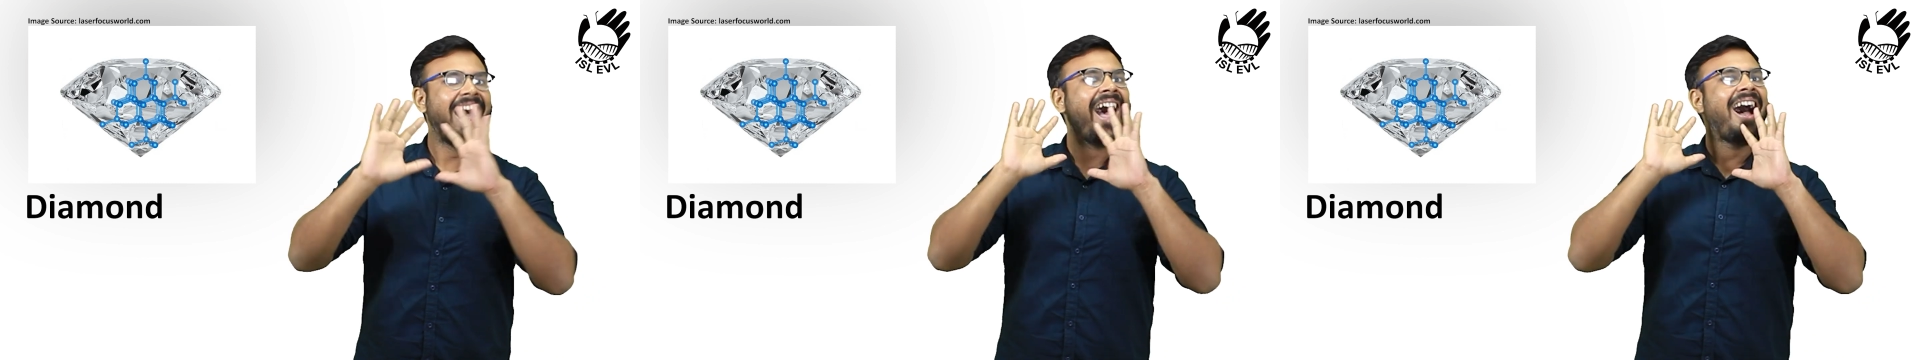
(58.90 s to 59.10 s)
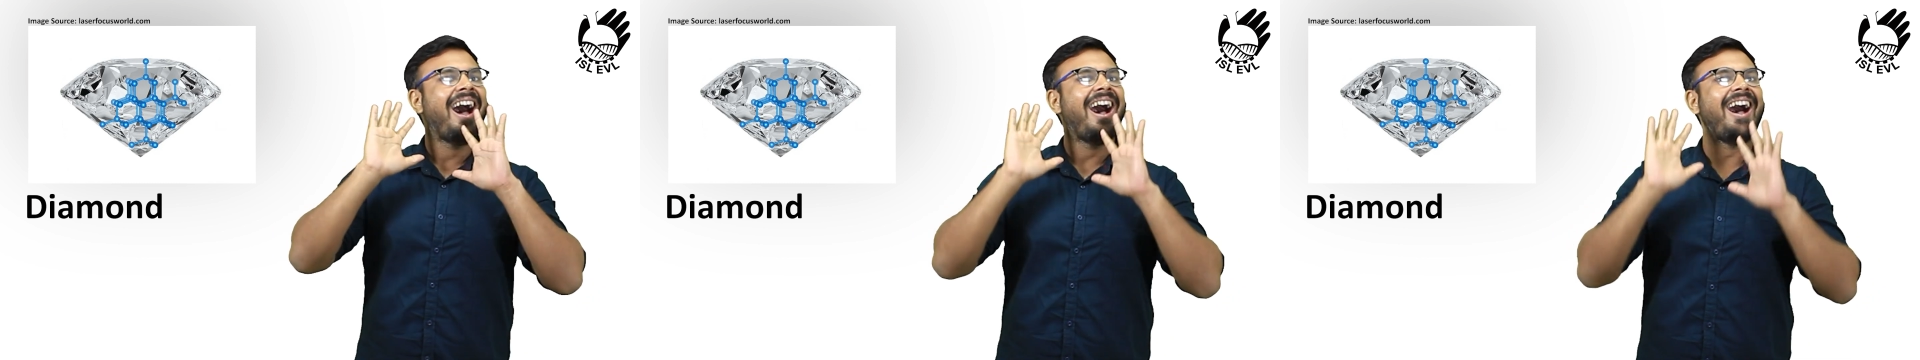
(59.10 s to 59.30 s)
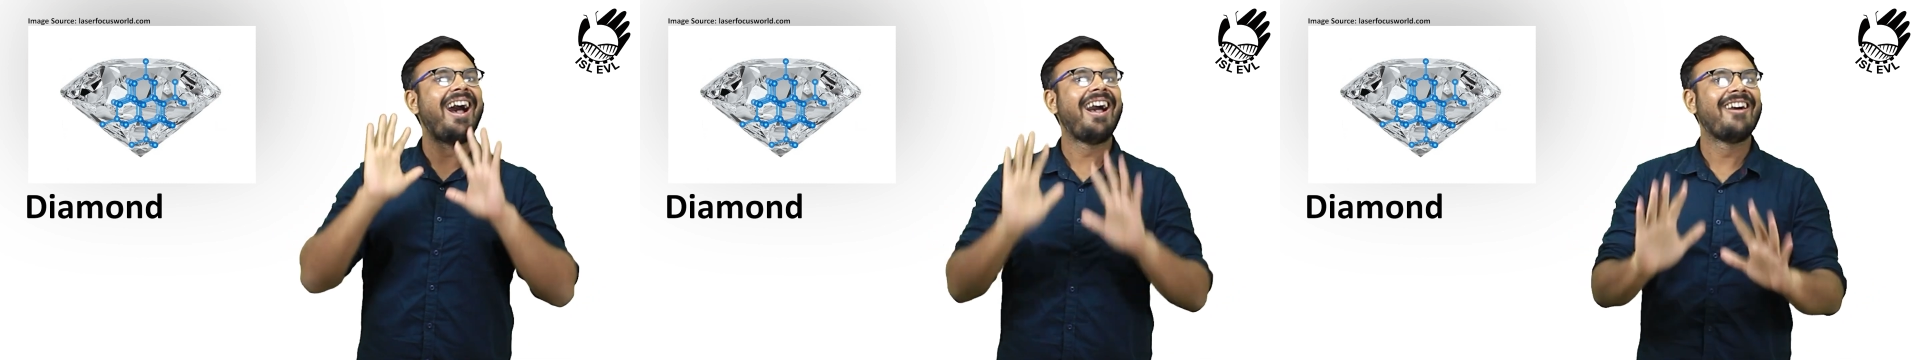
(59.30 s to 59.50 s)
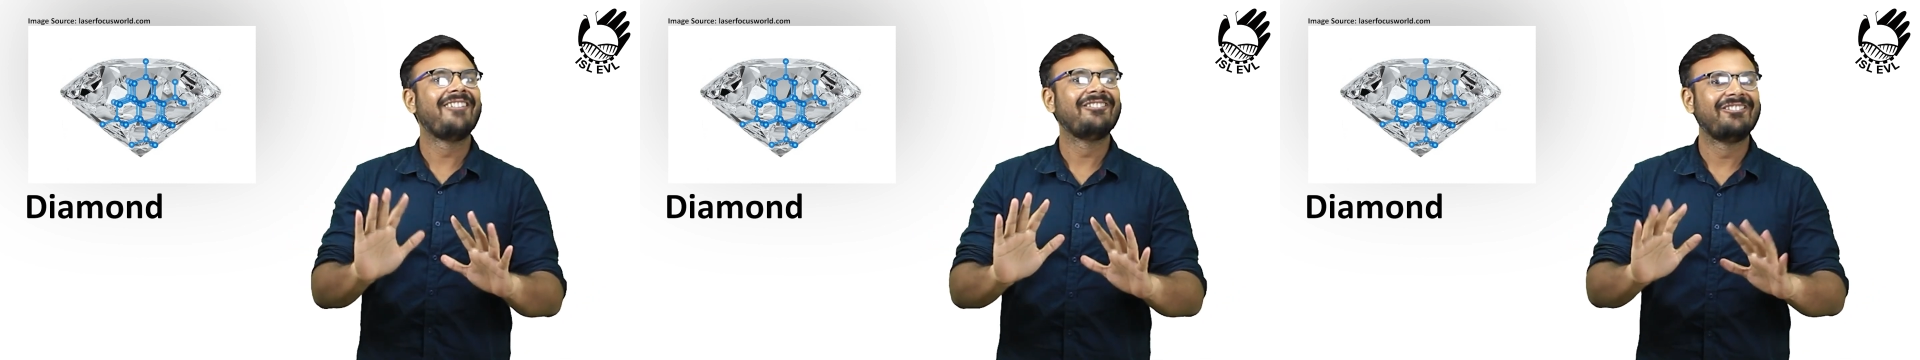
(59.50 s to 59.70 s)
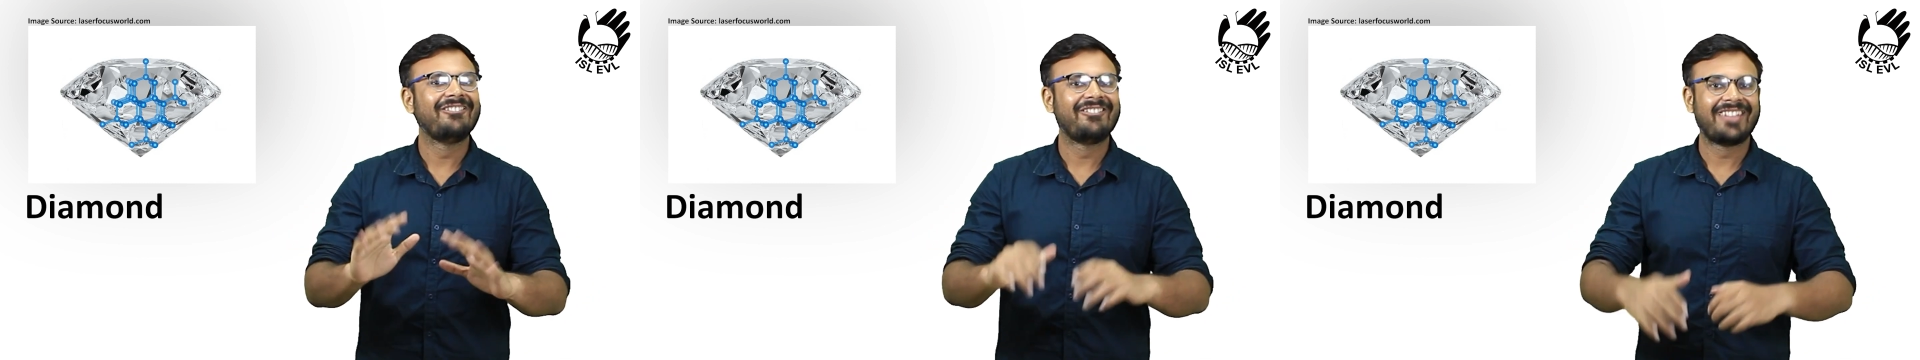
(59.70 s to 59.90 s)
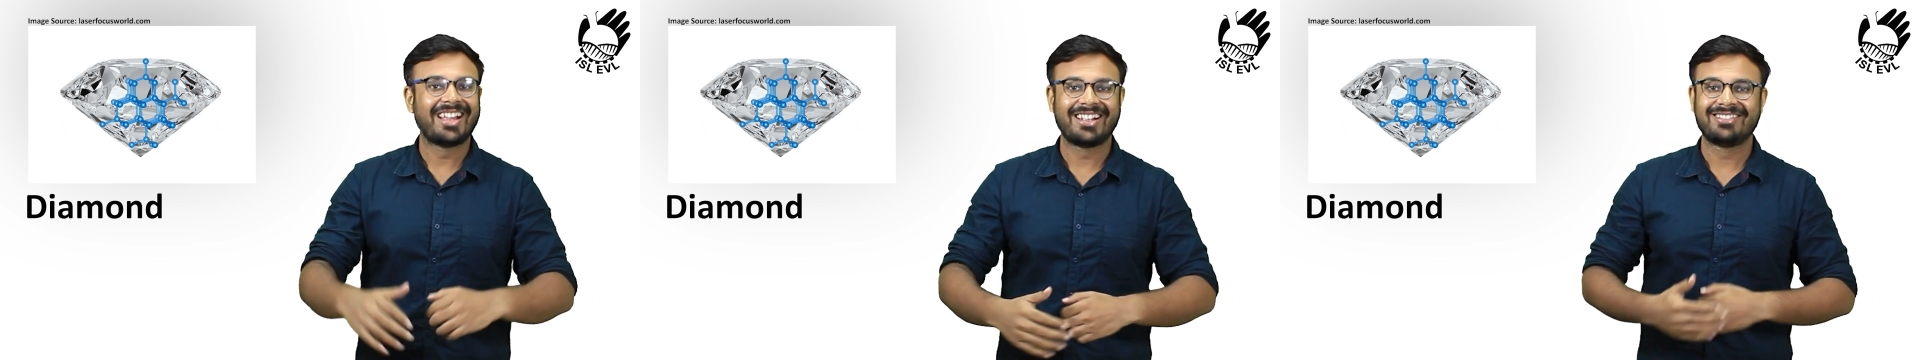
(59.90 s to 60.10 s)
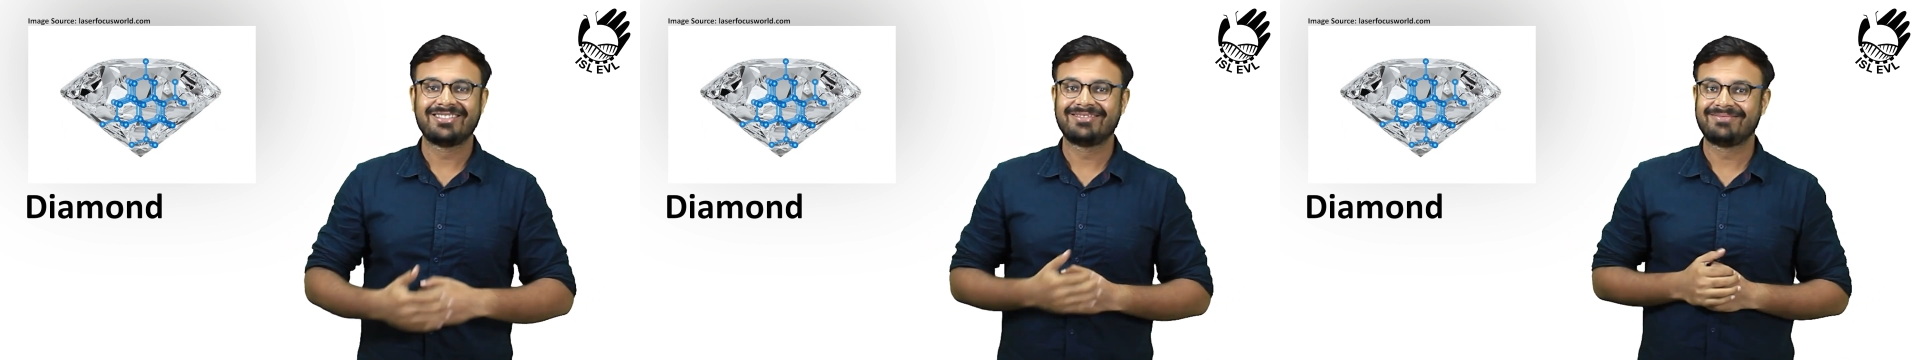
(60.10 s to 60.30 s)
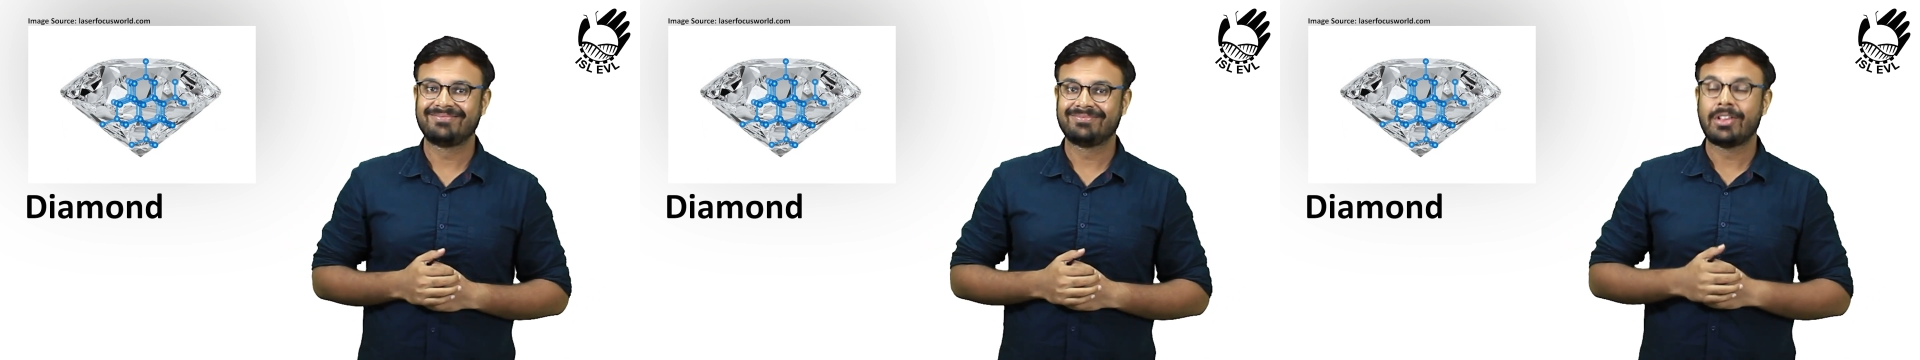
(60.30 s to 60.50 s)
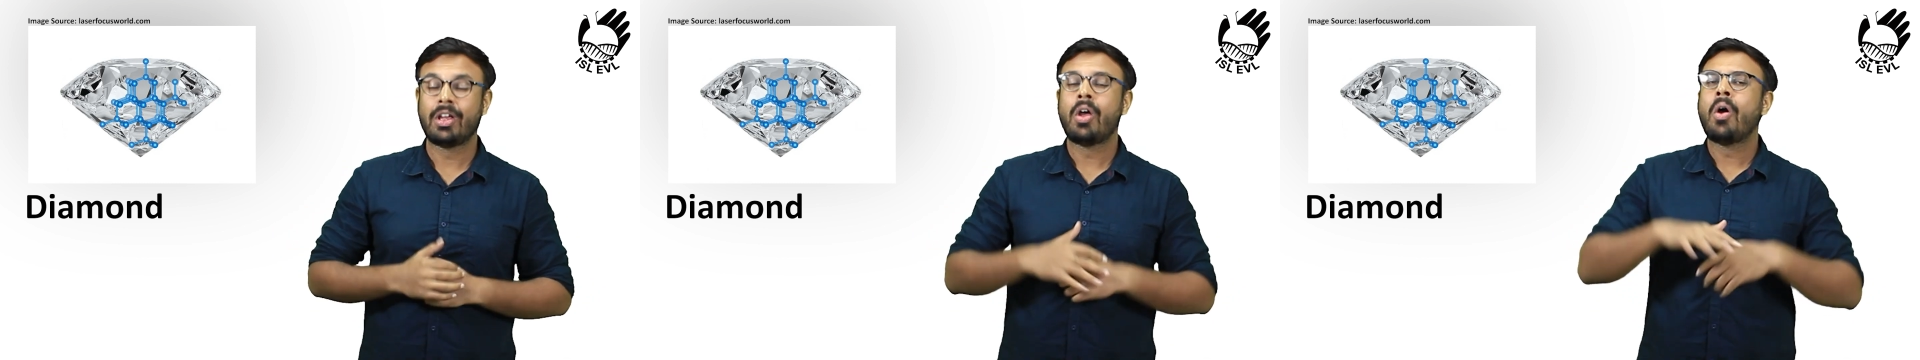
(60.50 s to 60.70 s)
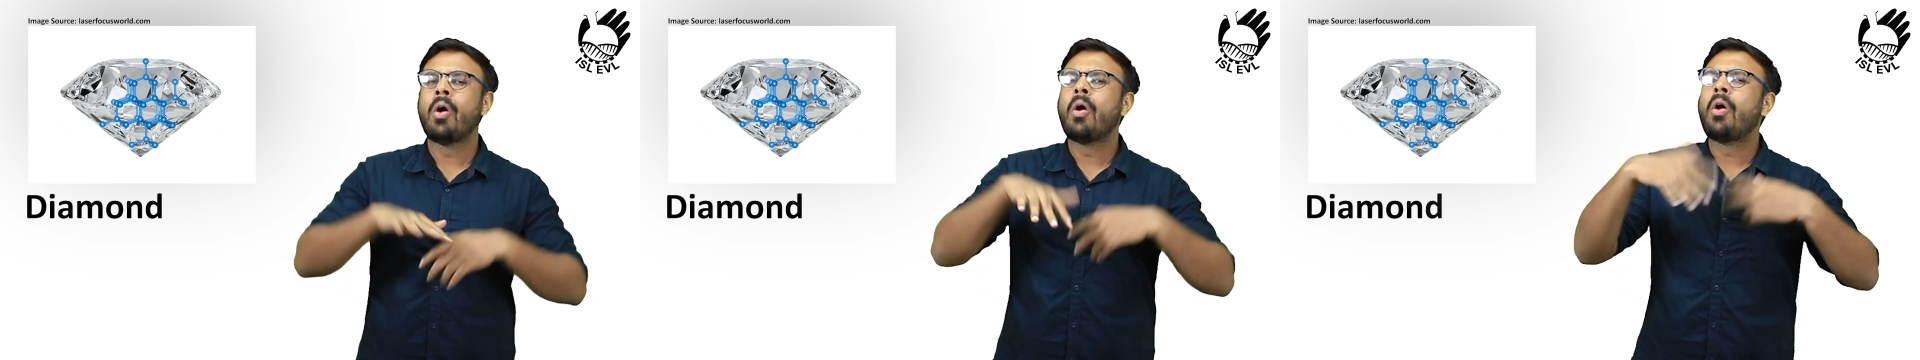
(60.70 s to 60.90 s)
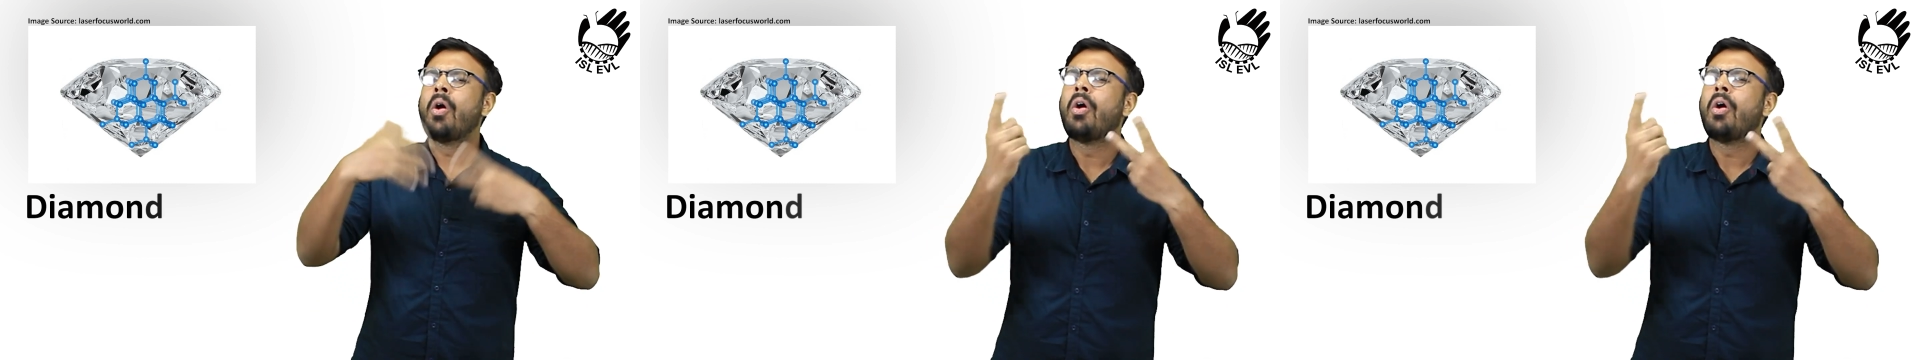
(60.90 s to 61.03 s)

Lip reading: Crystals are all around us